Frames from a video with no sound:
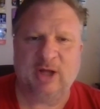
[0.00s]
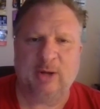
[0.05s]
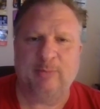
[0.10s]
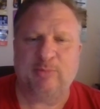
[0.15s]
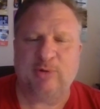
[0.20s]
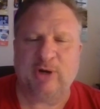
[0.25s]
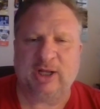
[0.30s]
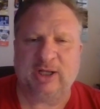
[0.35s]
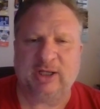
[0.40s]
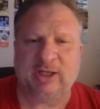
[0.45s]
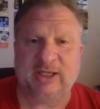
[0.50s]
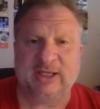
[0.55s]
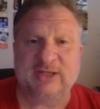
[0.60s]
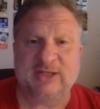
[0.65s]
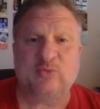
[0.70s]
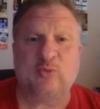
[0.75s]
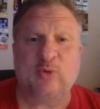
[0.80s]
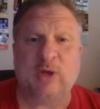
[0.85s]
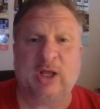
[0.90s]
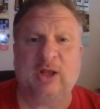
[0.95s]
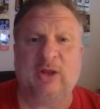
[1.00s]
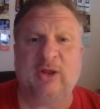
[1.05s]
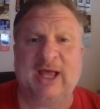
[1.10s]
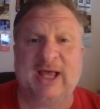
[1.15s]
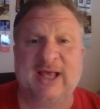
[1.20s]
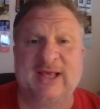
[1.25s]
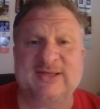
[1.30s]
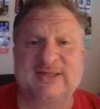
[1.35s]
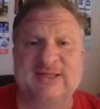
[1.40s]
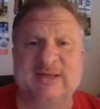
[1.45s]
umbrella, as well
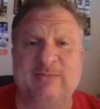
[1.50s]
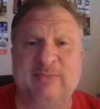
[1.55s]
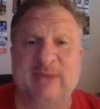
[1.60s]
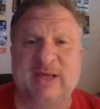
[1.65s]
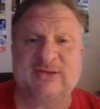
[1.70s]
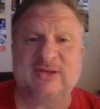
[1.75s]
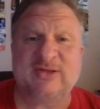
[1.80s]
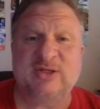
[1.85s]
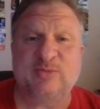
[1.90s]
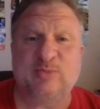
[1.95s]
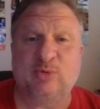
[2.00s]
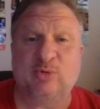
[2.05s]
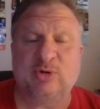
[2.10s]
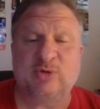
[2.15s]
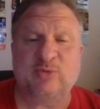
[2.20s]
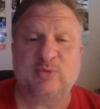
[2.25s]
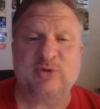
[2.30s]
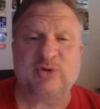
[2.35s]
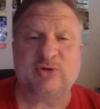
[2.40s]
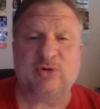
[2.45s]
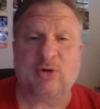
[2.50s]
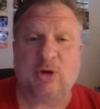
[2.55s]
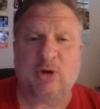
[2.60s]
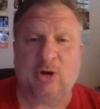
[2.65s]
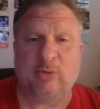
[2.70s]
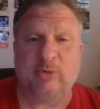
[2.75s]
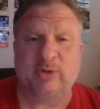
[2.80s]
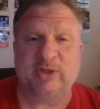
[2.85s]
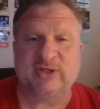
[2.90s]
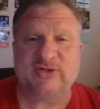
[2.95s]
as the message boards, which are
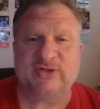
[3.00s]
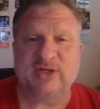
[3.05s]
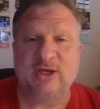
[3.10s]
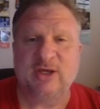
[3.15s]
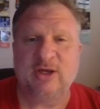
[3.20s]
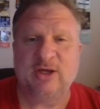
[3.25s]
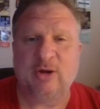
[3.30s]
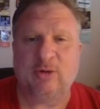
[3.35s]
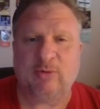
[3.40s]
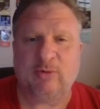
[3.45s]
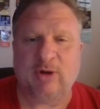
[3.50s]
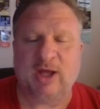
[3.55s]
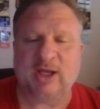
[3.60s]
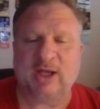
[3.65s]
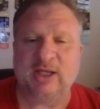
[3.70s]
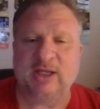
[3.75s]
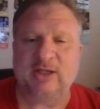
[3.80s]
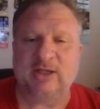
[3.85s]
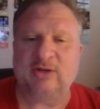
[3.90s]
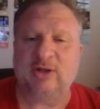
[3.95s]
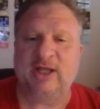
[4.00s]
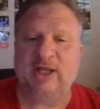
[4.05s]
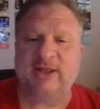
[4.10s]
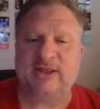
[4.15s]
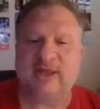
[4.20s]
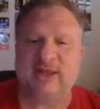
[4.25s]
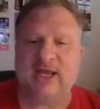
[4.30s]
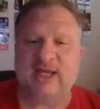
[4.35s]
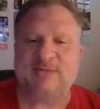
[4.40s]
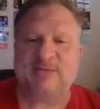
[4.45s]
always rocking. Clint,
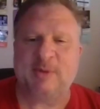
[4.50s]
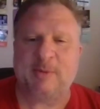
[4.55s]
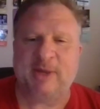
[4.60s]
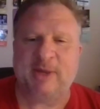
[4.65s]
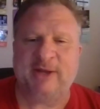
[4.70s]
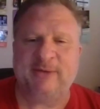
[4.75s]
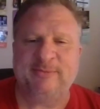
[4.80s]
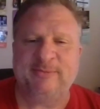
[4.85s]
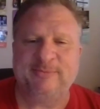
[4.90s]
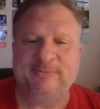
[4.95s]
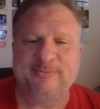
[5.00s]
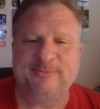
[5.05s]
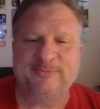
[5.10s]
thanks, my man.